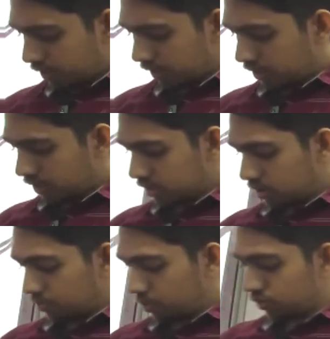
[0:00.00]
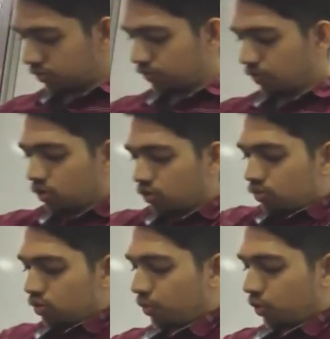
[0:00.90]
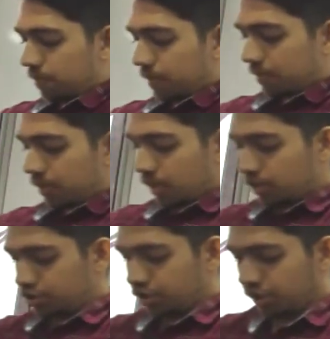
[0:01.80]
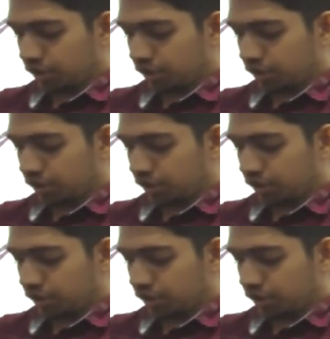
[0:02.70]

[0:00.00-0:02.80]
Protein is composed of one or more polypeptide